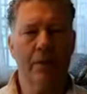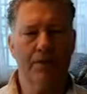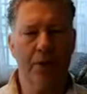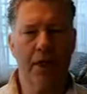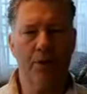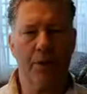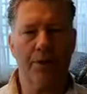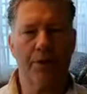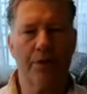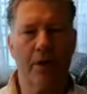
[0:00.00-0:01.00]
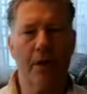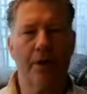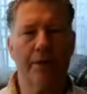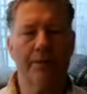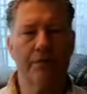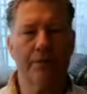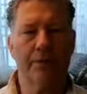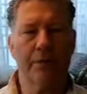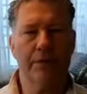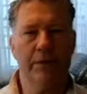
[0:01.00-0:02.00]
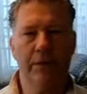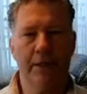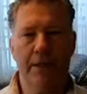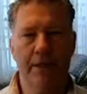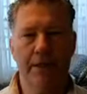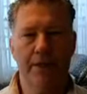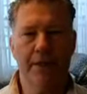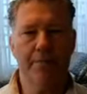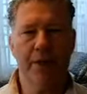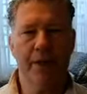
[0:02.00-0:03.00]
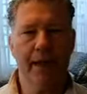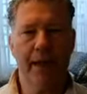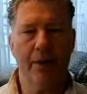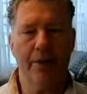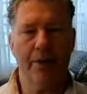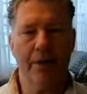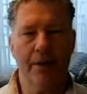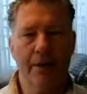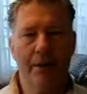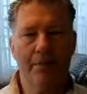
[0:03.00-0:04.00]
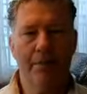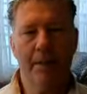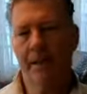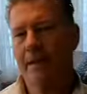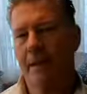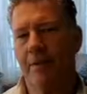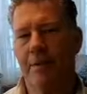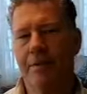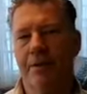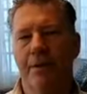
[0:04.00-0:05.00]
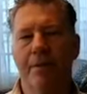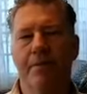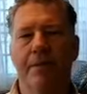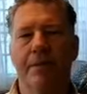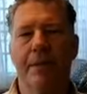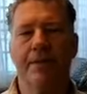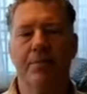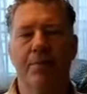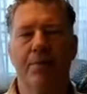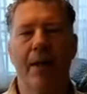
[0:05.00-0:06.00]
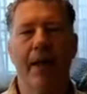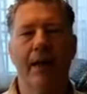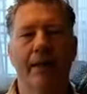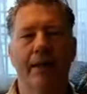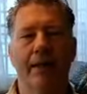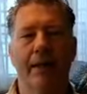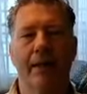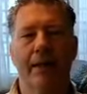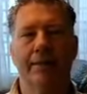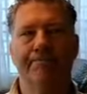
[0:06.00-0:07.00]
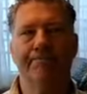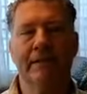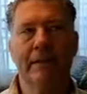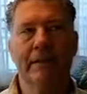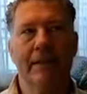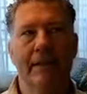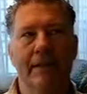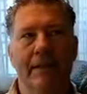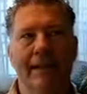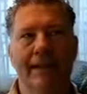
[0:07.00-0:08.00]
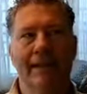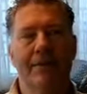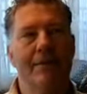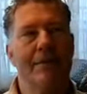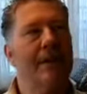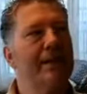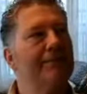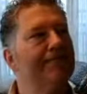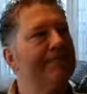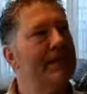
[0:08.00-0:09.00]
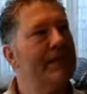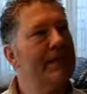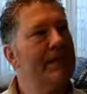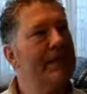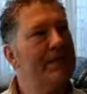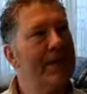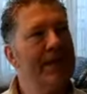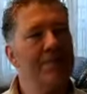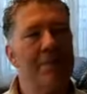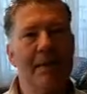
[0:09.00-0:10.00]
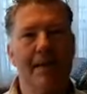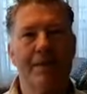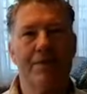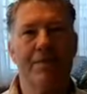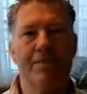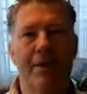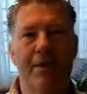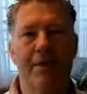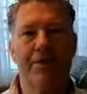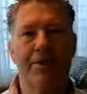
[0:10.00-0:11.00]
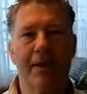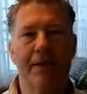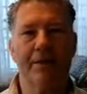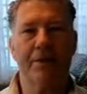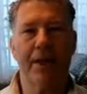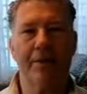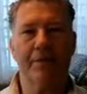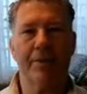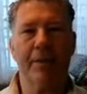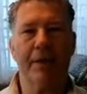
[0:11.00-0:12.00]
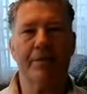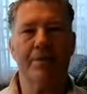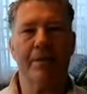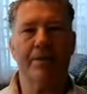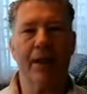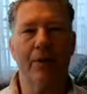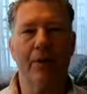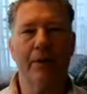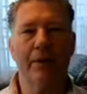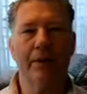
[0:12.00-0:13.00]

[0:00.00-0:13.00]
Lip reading: John works too hard. He's burning out. But he said it with a certain sense of pride. Like, it was strange because he was proud of the fact that John was burning himself out.